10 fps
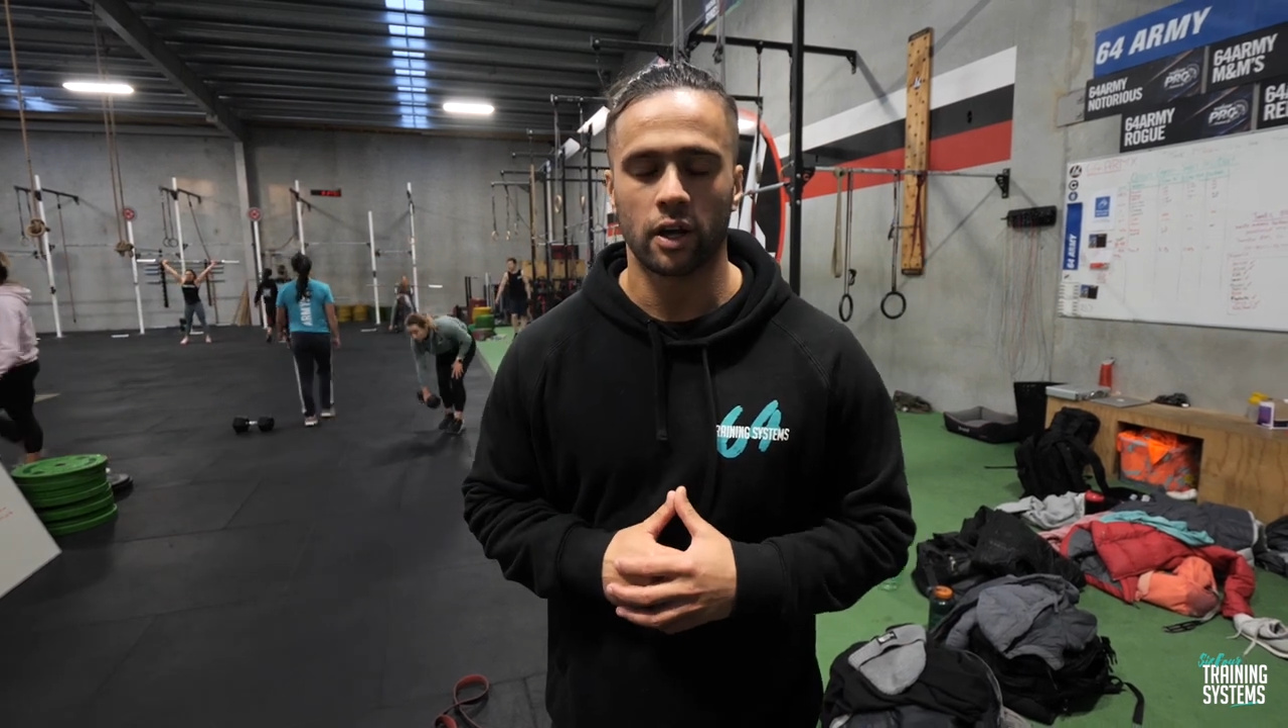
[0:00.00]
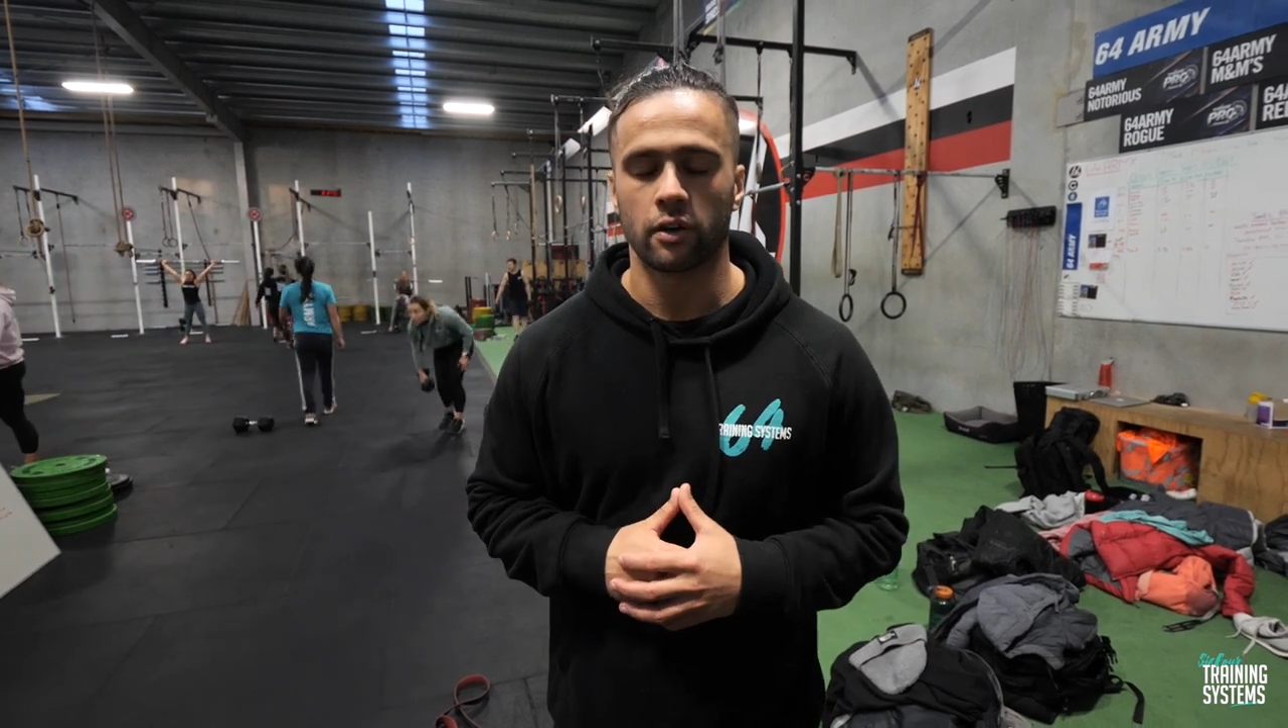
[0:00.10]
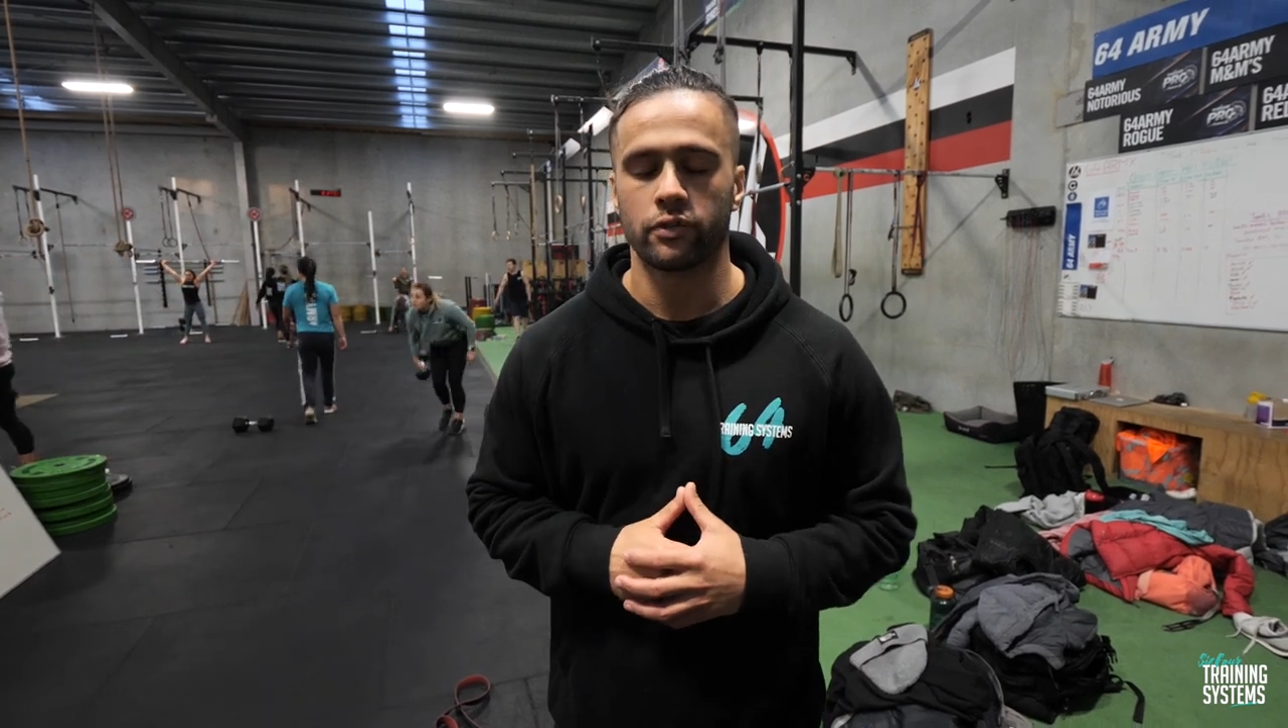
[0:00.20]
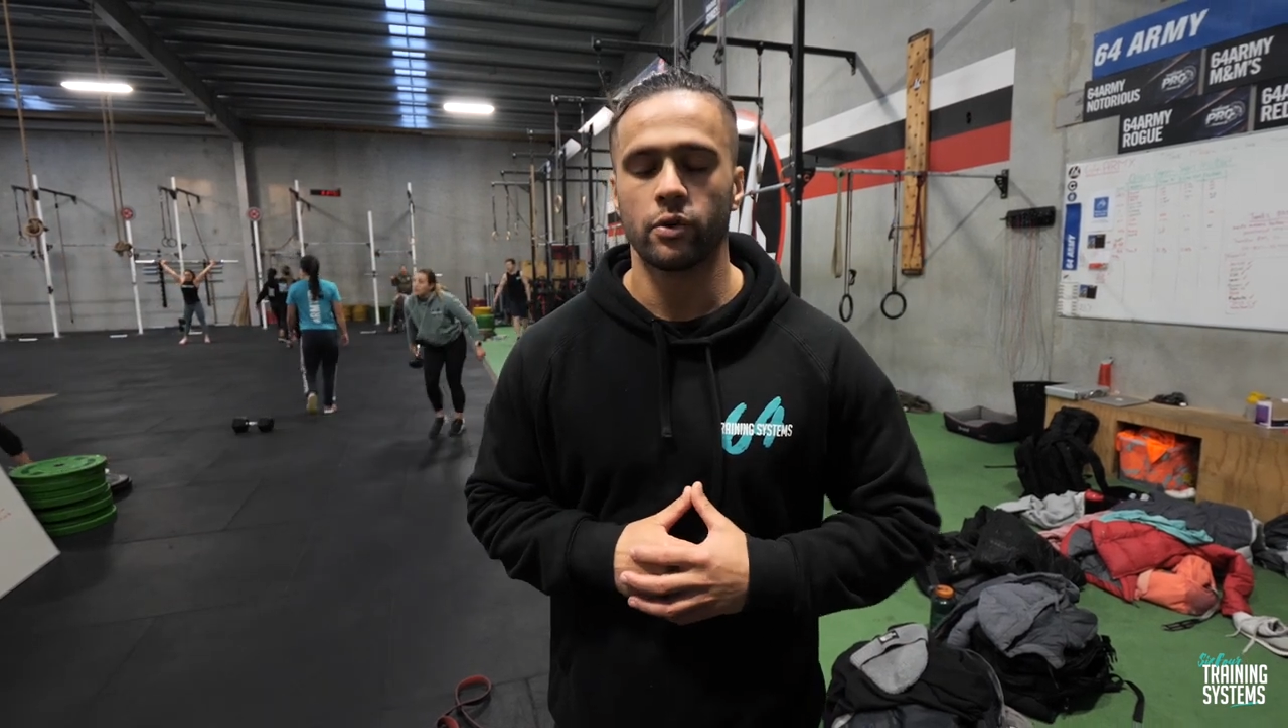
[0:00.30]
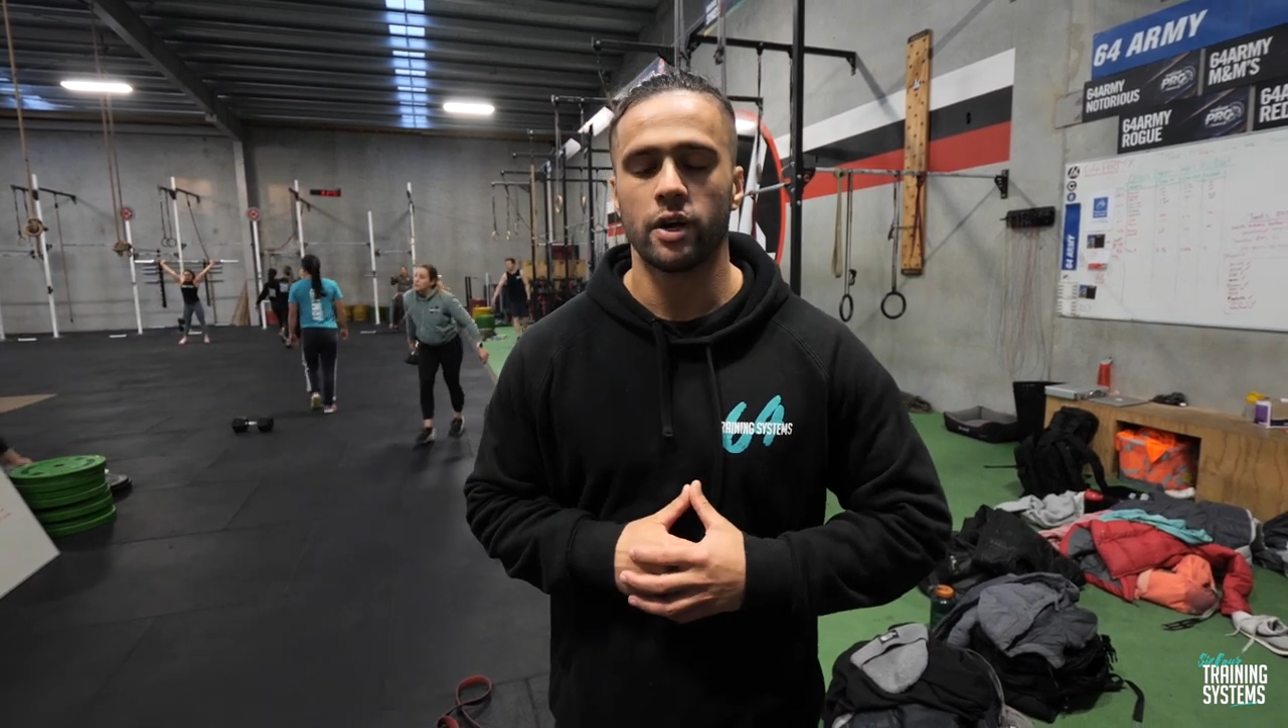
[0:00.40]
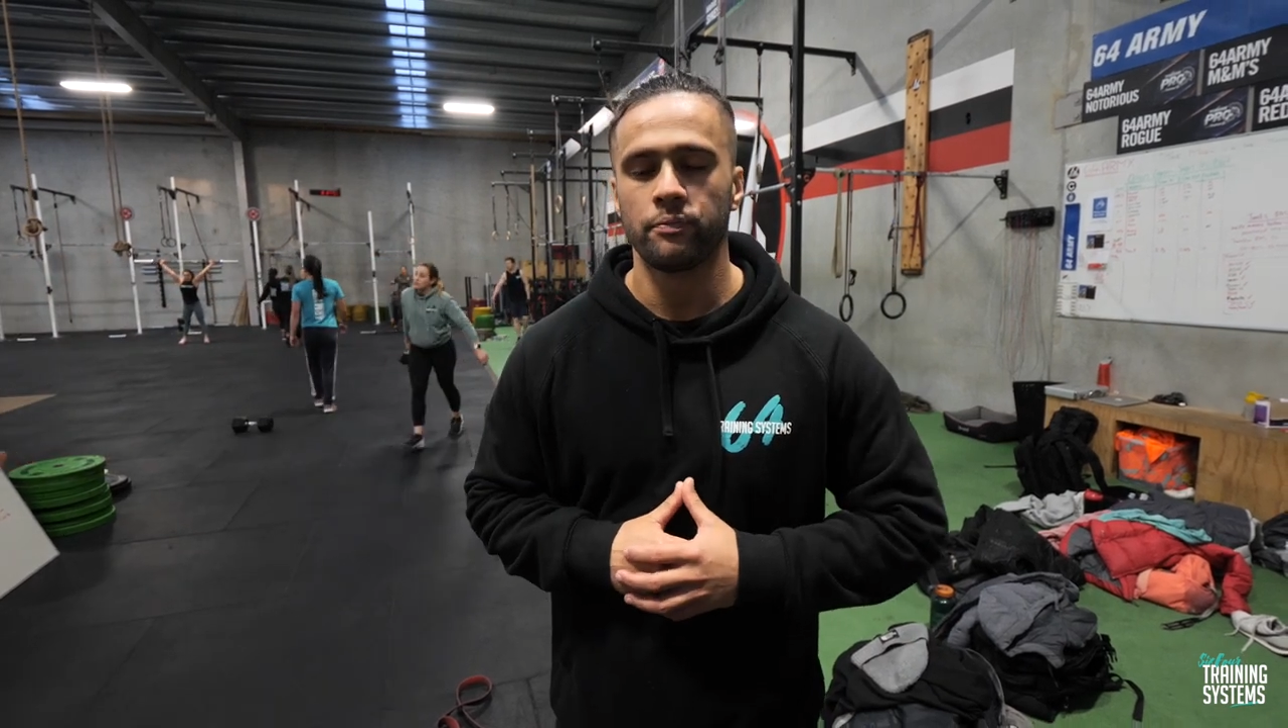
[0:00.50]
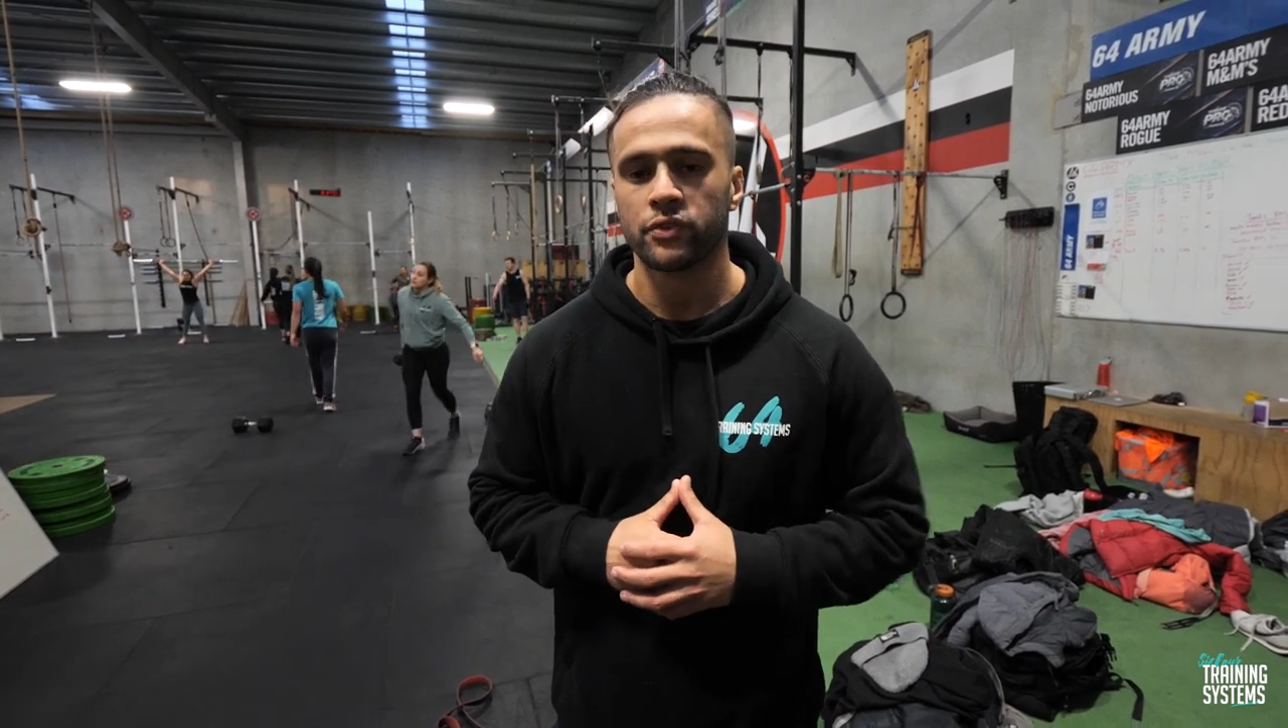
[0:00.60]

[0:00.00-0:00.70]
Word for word: karafua.